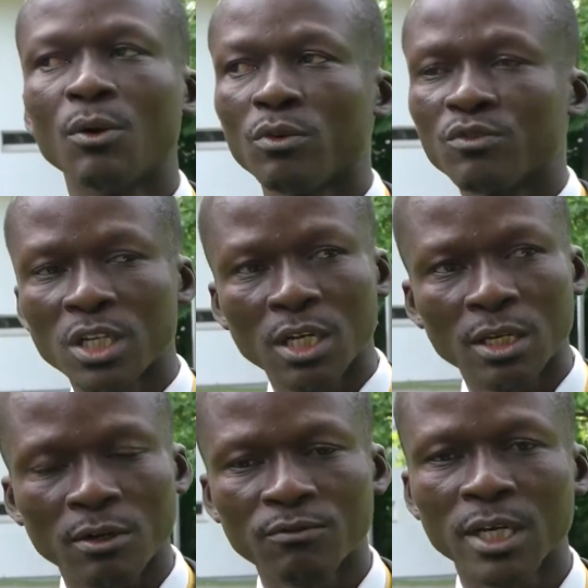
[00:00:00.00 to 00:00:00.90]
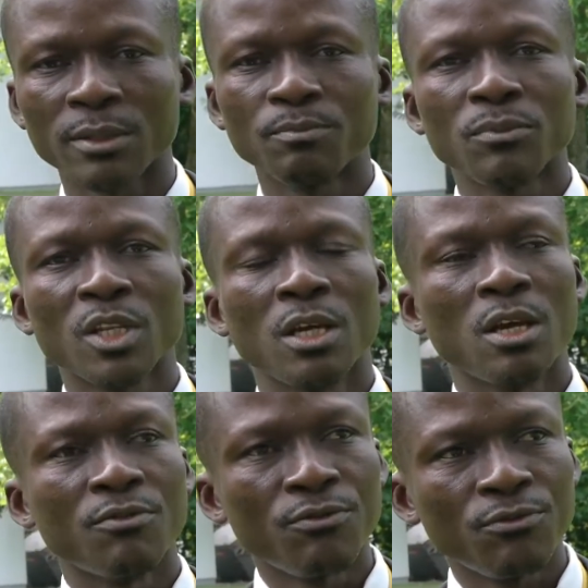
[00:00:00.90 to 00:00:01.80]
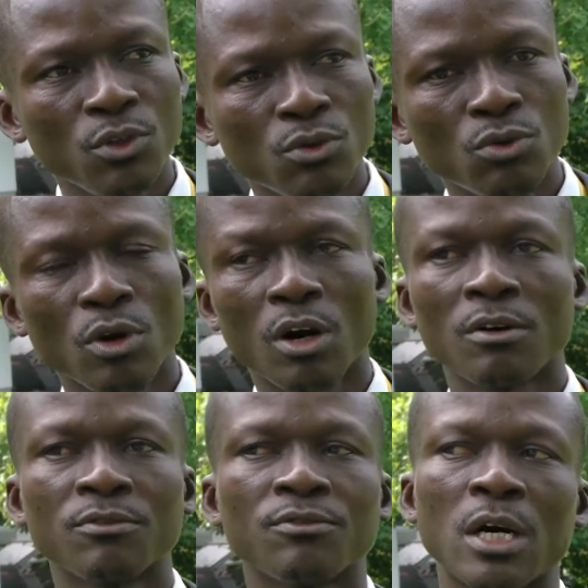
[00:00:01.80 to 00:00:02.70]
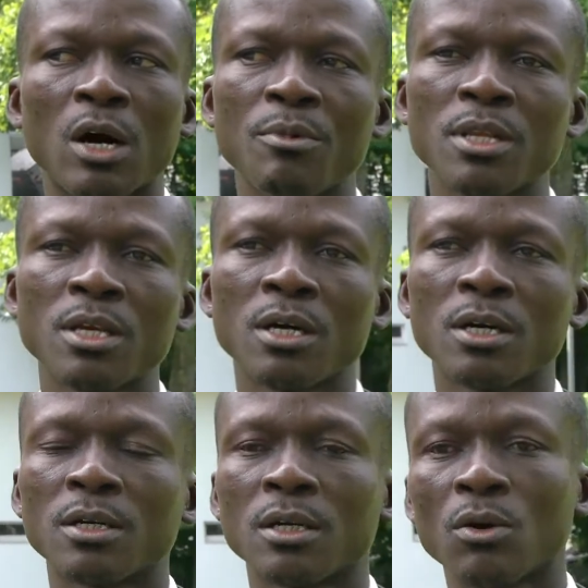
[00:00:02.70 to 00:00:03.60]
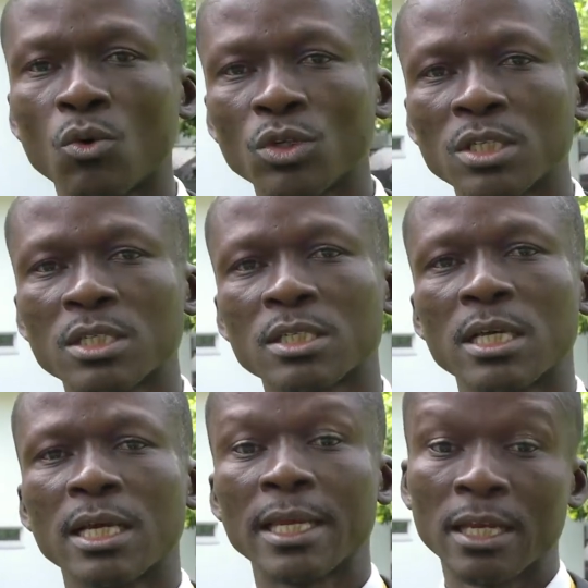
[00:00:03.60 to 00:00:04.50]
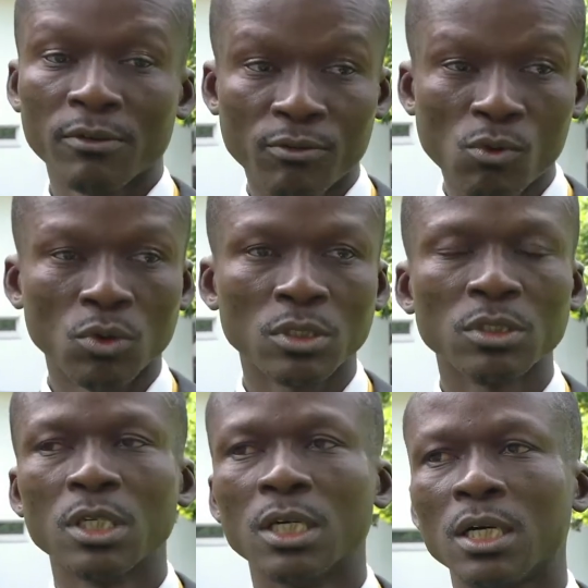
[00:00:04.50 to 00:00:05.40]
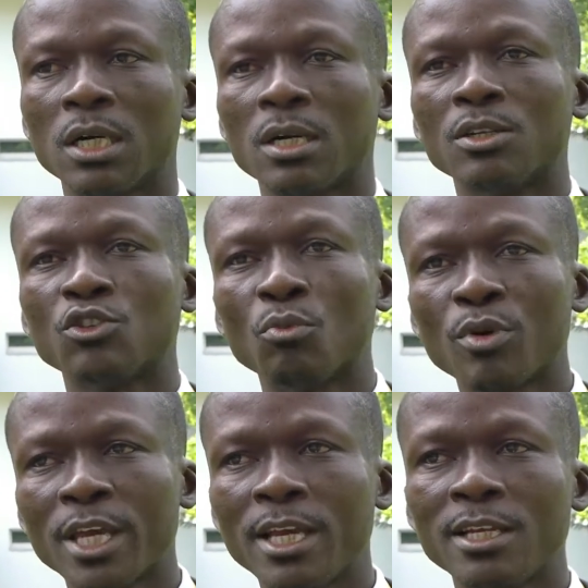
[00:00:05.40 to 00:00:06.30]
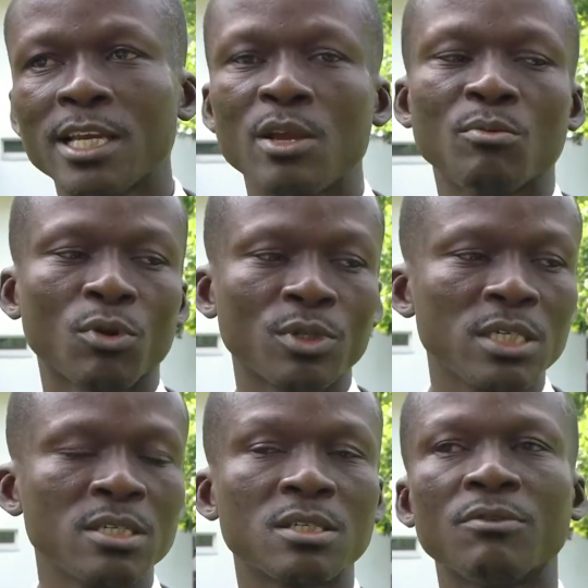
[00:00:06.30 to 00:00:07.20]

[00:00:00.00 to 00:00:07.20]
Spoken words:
We've seen a lot of that. A few of our media owners can afford to pay their employees.